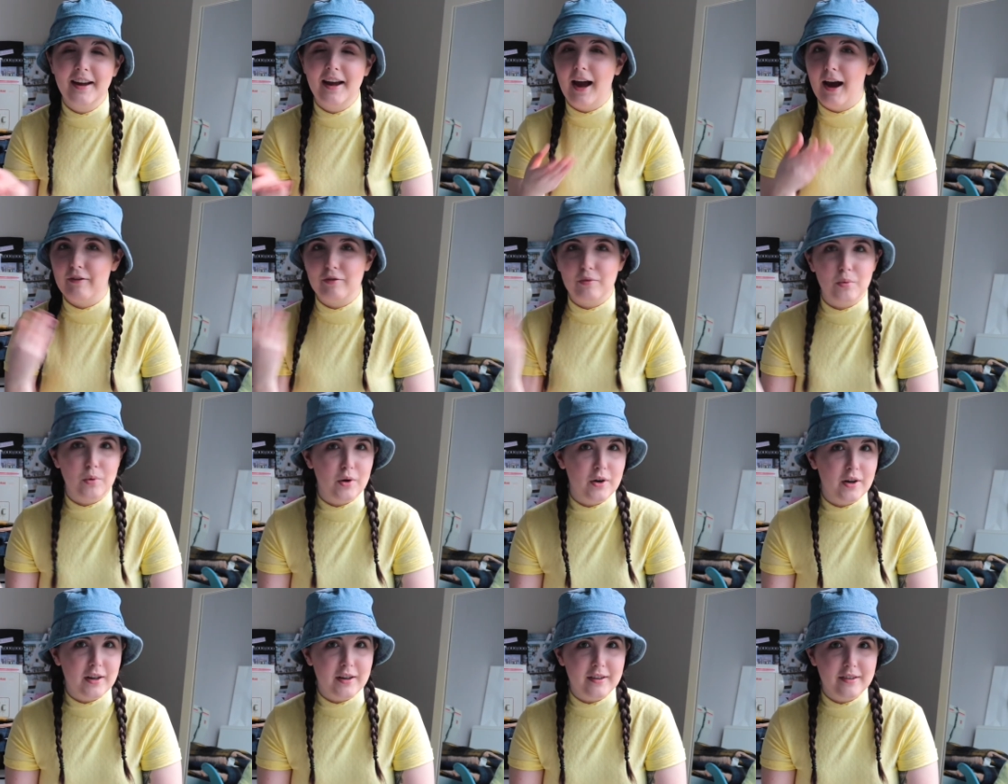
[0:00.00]
Haven't worn
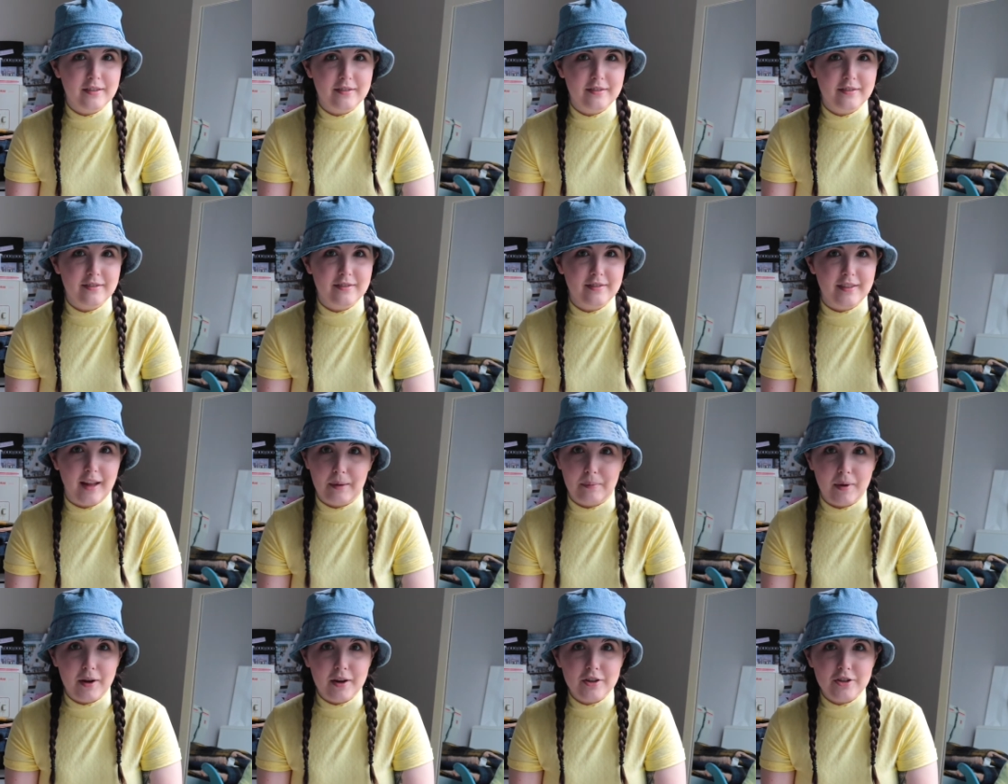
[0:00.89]
it that
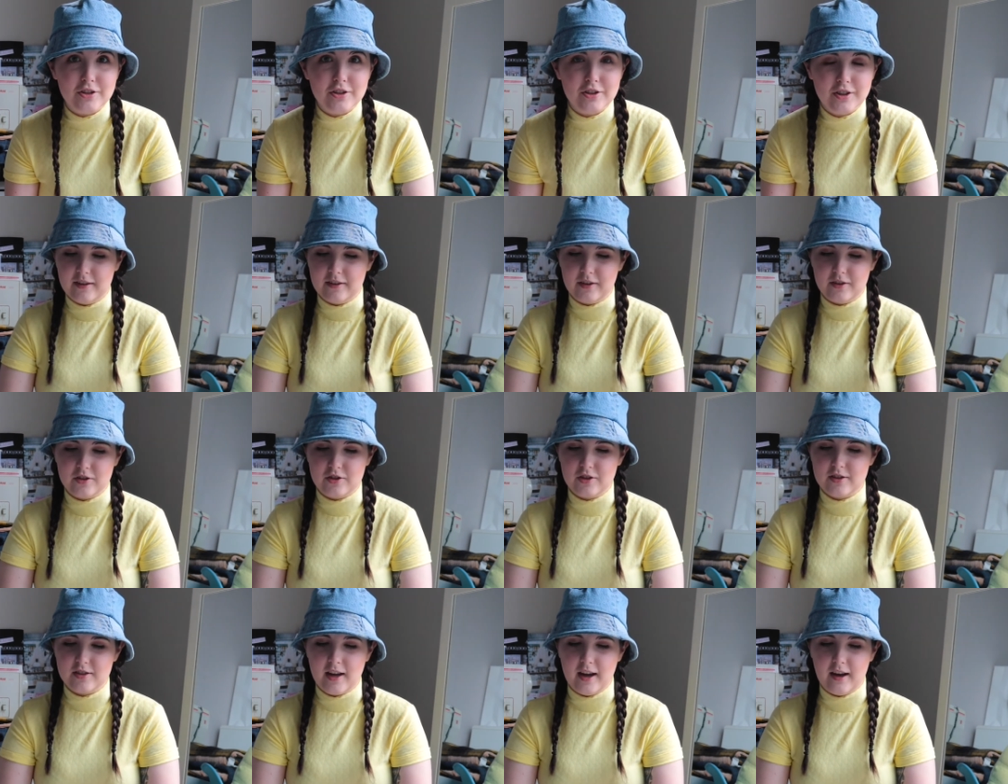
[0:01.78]
much, so it's
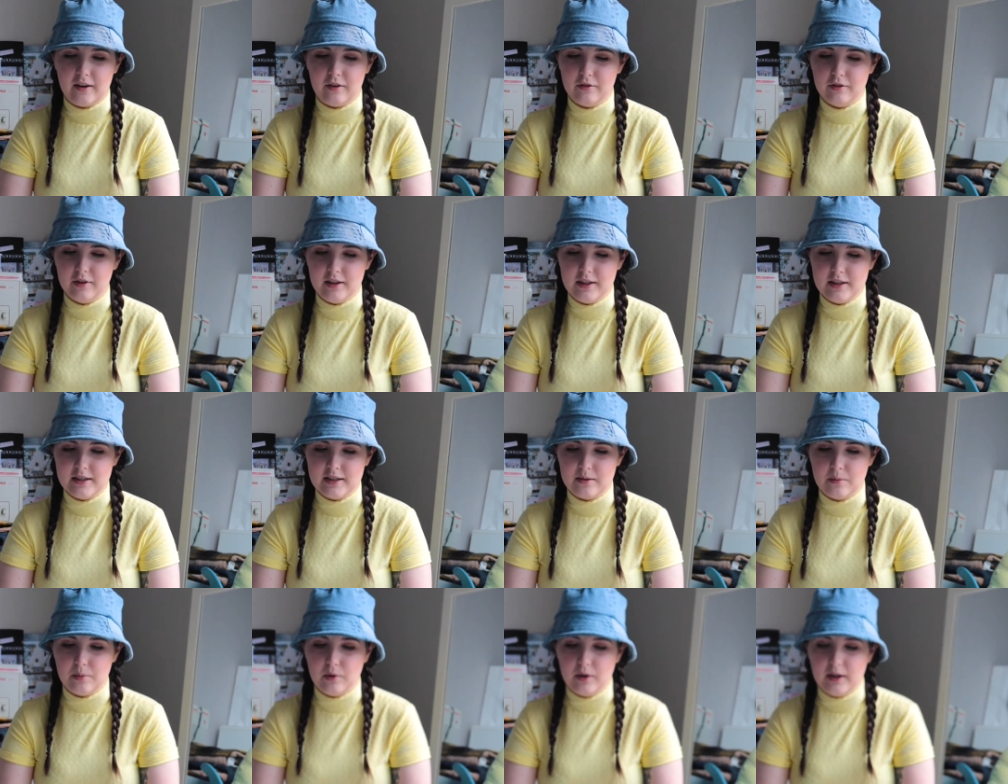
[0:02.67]
just like a really
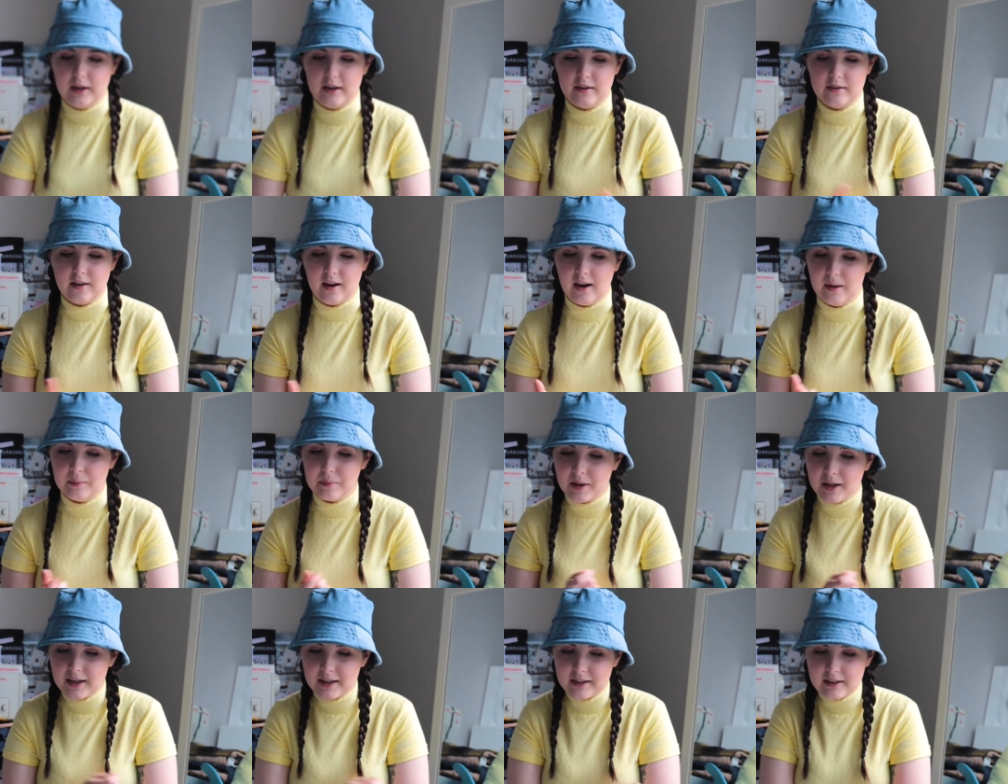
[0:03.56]
disappointing
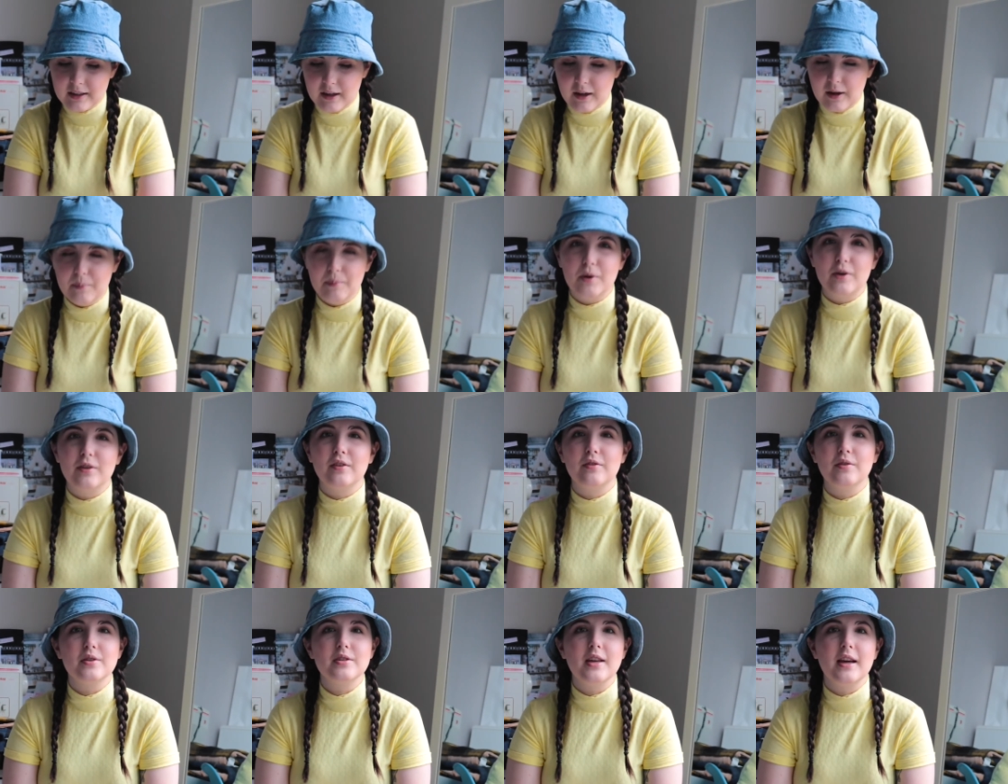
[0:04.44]
timeline, because if
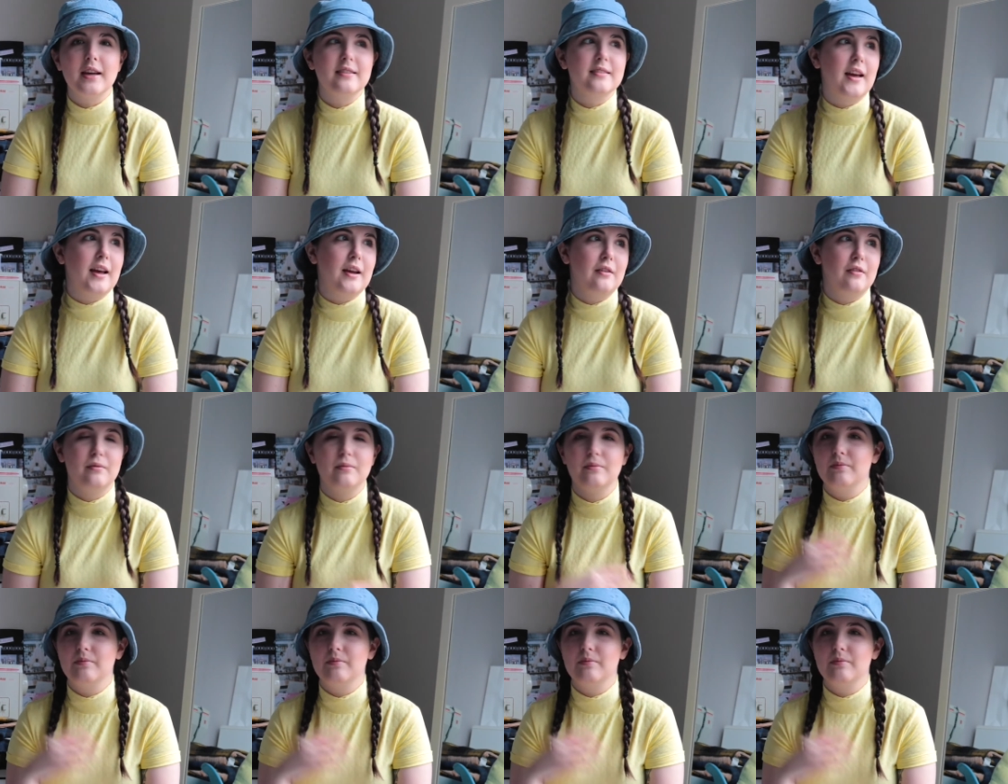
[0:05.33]
it was like, say,